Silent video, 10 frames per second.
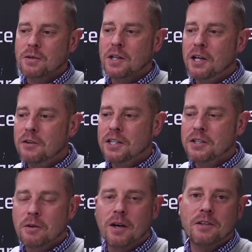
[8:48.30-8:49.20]
So as I alluded
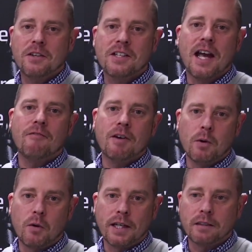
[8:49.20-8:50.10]
to, I do this every
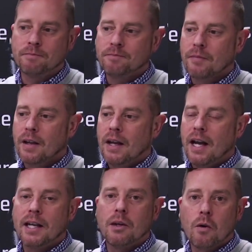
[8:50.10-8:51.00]
morning
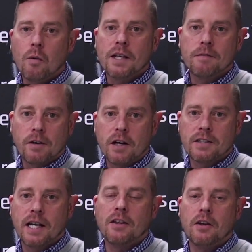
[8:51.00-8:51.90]
and it always
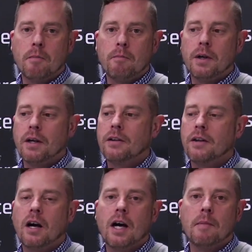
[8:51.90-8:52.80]
finds out the number
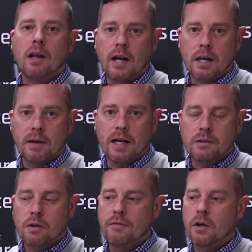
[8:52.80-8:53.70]
that I am lying
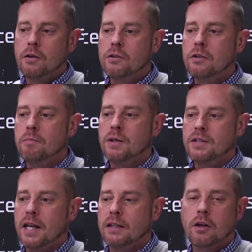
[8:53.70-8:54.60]
about. So I have
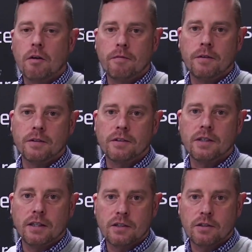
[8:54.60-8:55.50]
100%
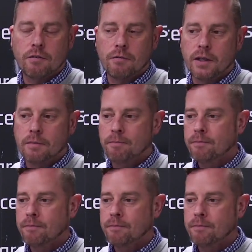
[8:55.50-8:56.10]
confidence in this software.